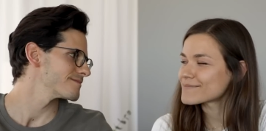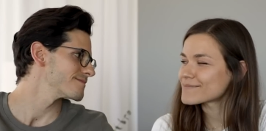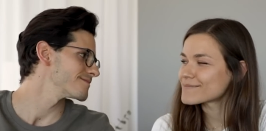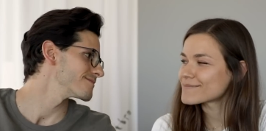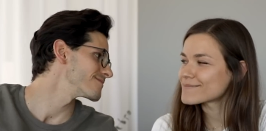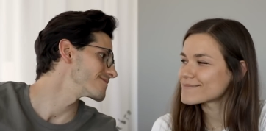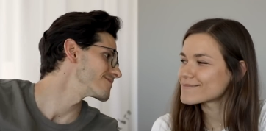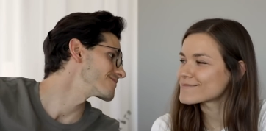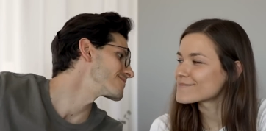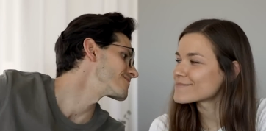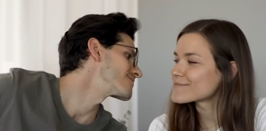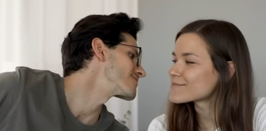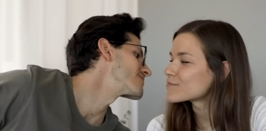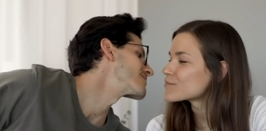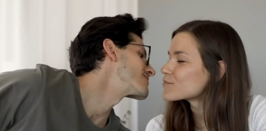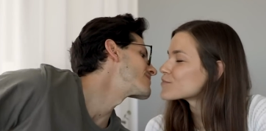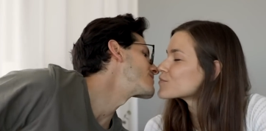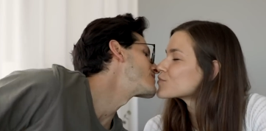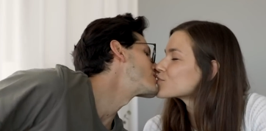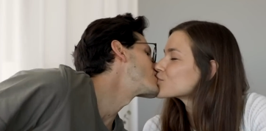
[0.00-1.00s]

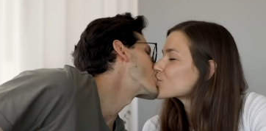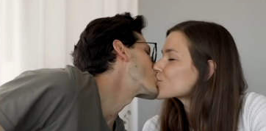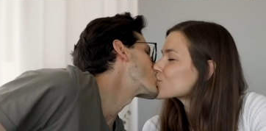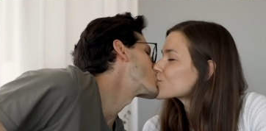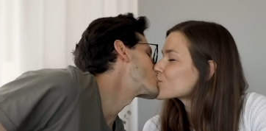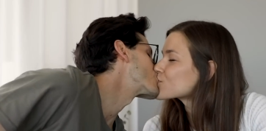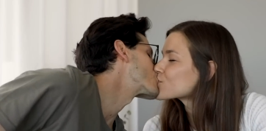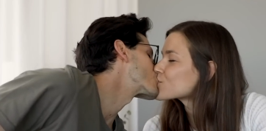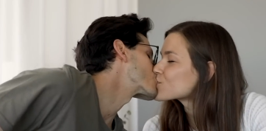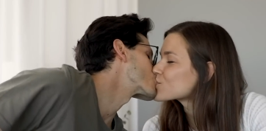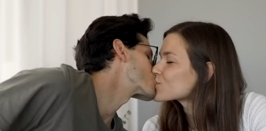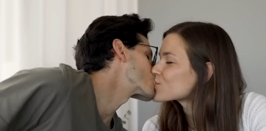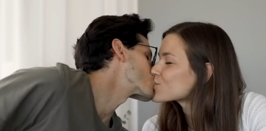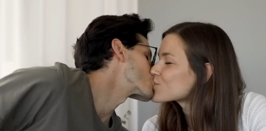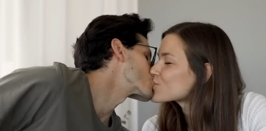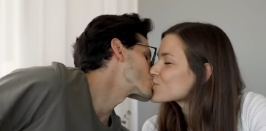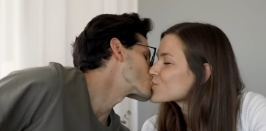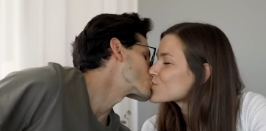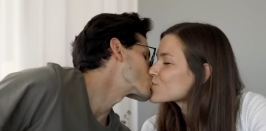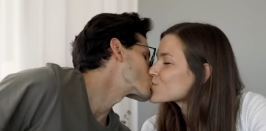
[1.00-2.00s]

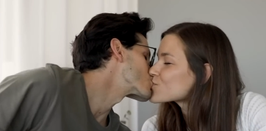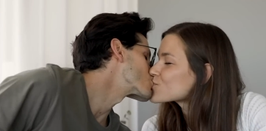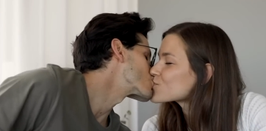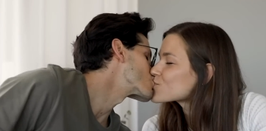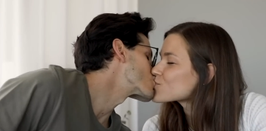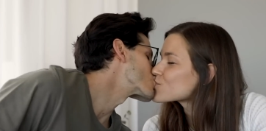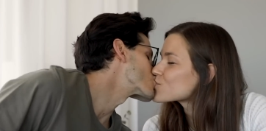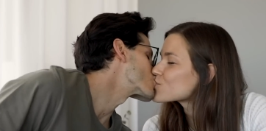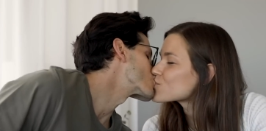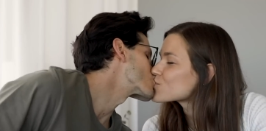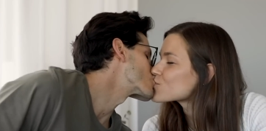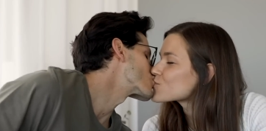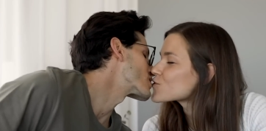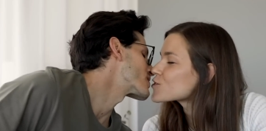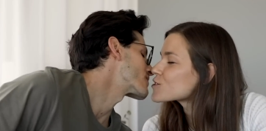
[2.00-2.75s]
(no one is talking)